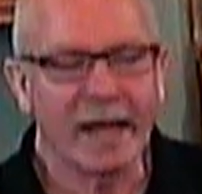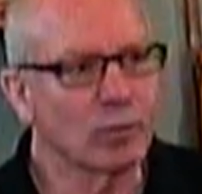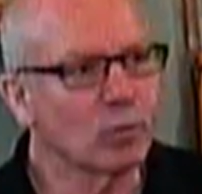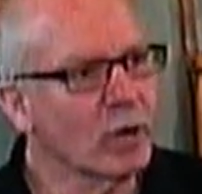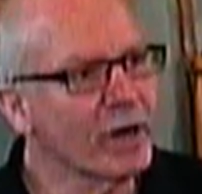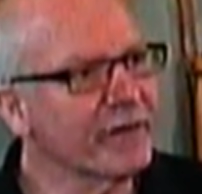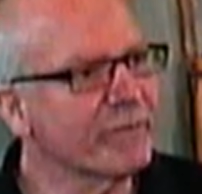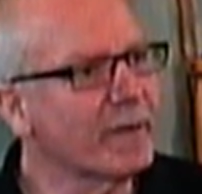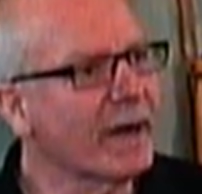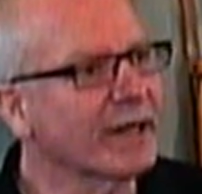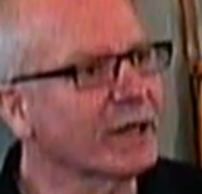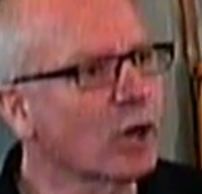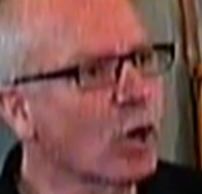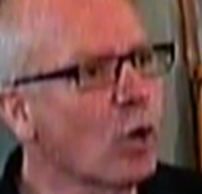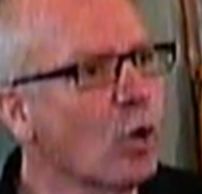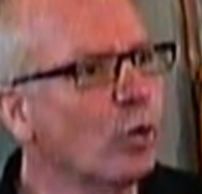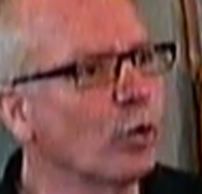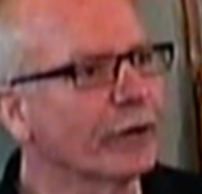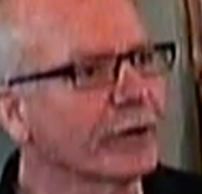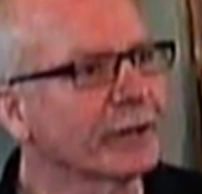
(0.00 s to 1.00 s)
And one of my
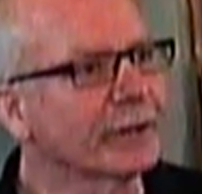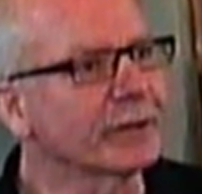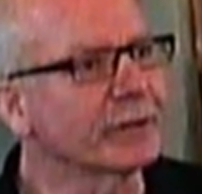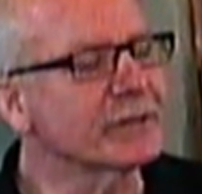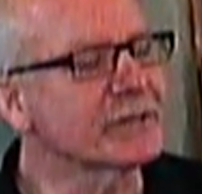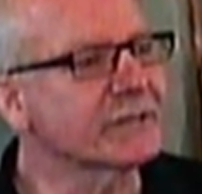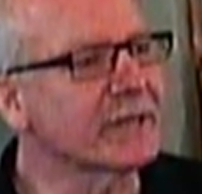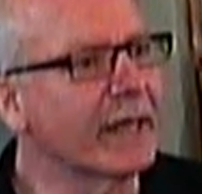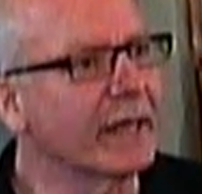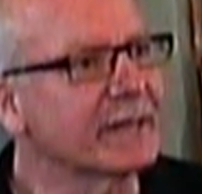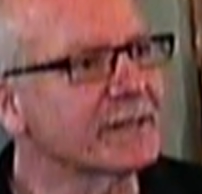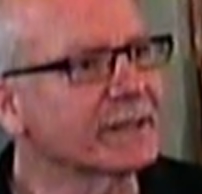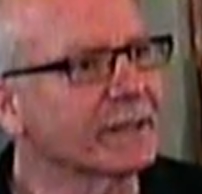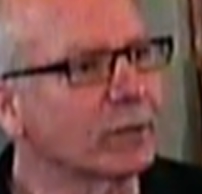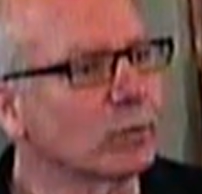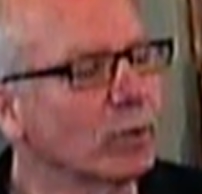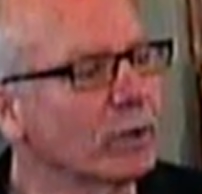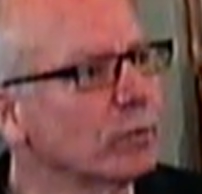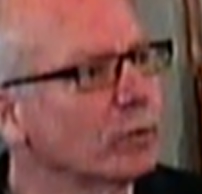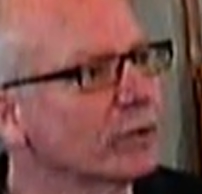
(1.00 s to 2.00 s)
co-workers at
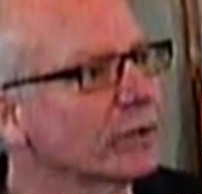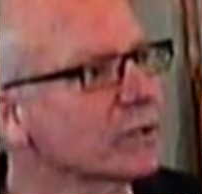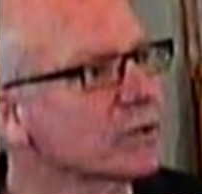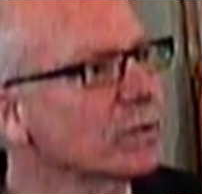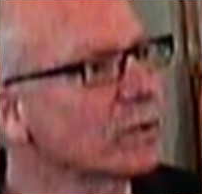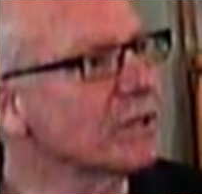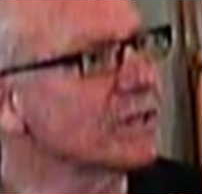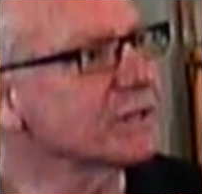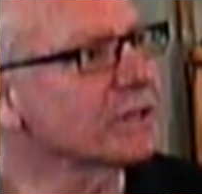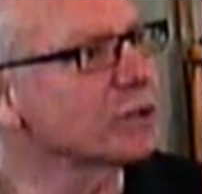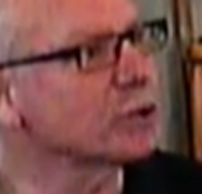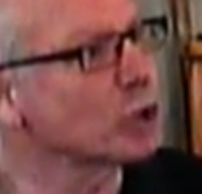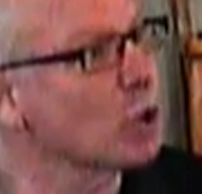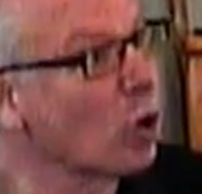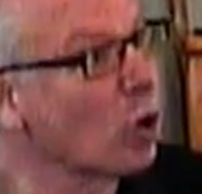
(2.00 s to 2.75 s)
Woodward's was a